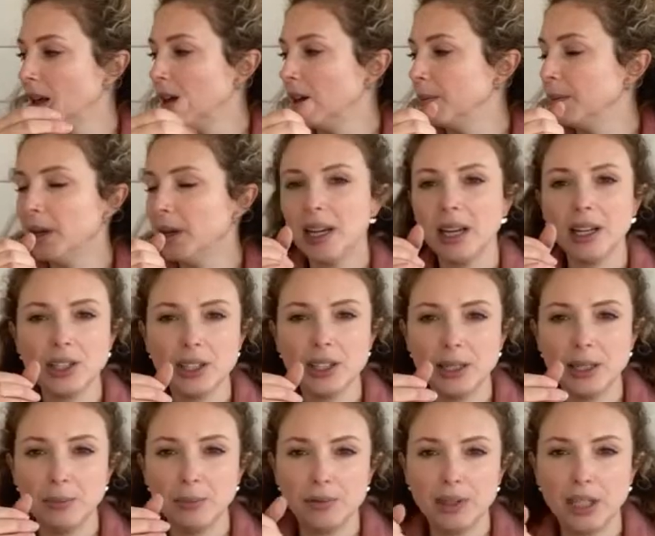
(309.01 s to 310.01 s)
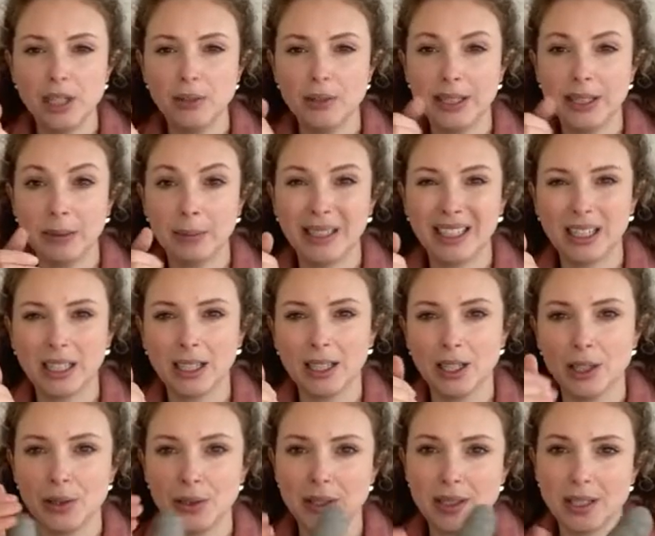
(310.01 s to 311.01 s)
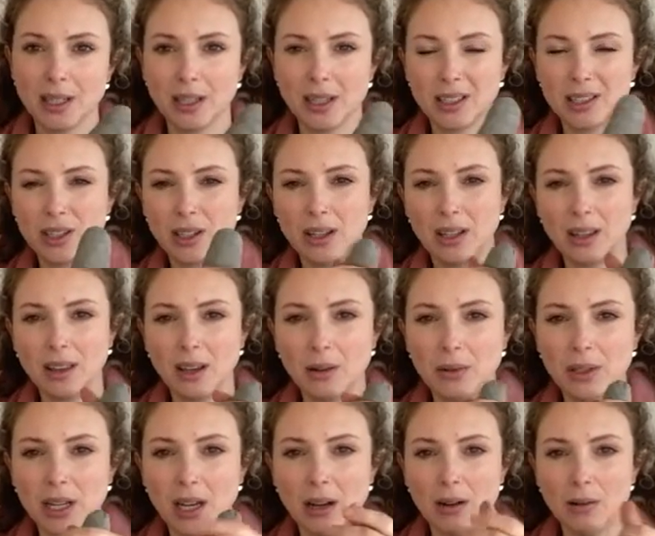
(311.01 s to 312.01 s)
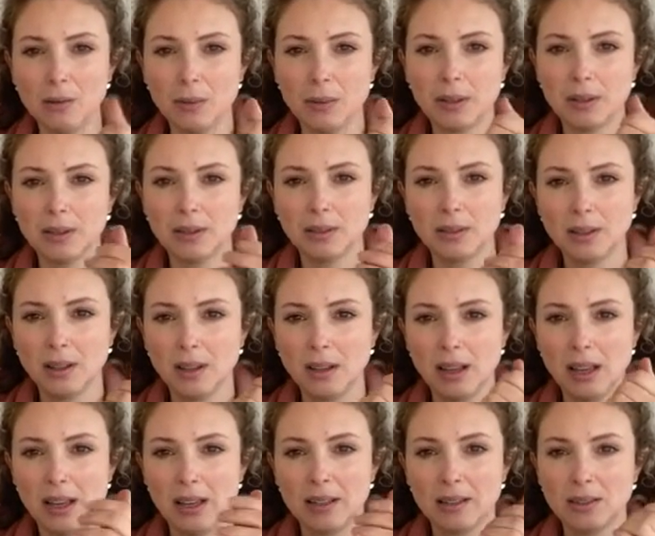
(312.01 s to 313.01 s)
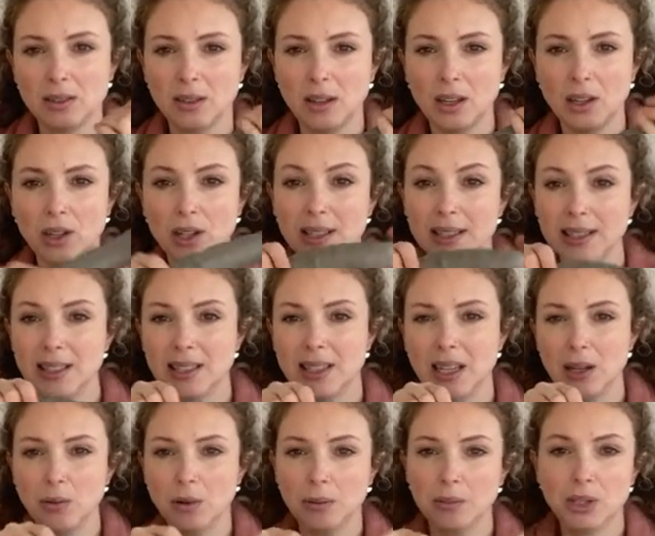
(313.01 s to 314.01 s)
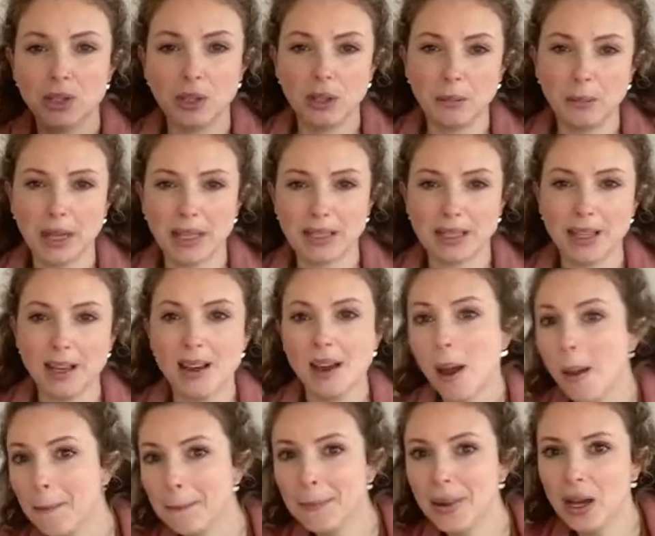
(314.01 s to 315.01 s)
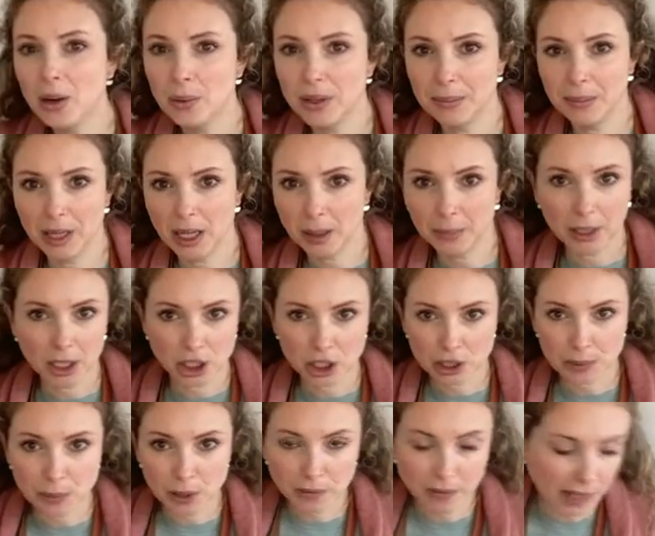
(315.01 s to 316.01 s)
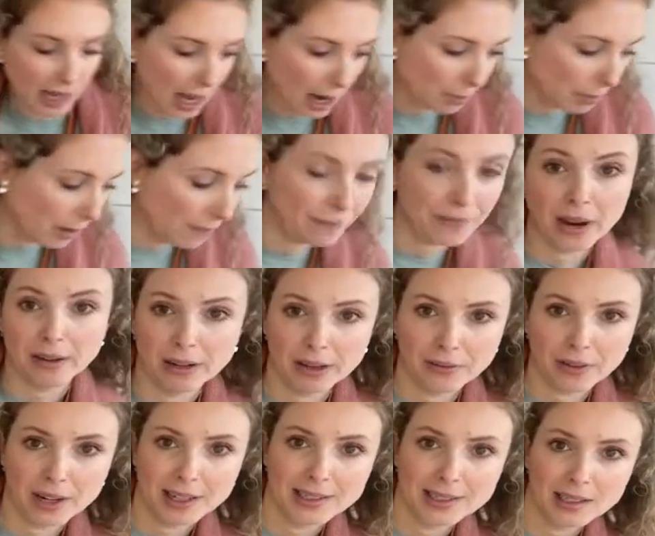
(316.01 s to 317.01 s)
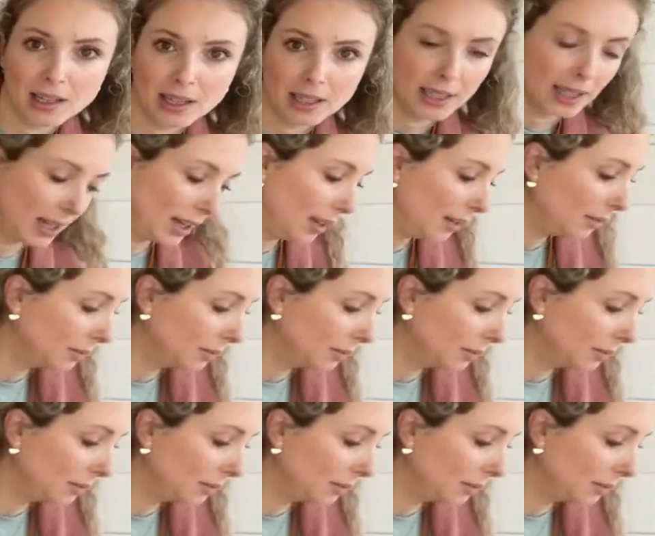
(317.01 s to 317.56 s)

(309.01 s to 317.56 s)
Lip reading: I might actually bring you a little bit closer. Do you think that would help so that you can see what I'm doing better? Bear with me, I'm going to just move the camera very, very slightly.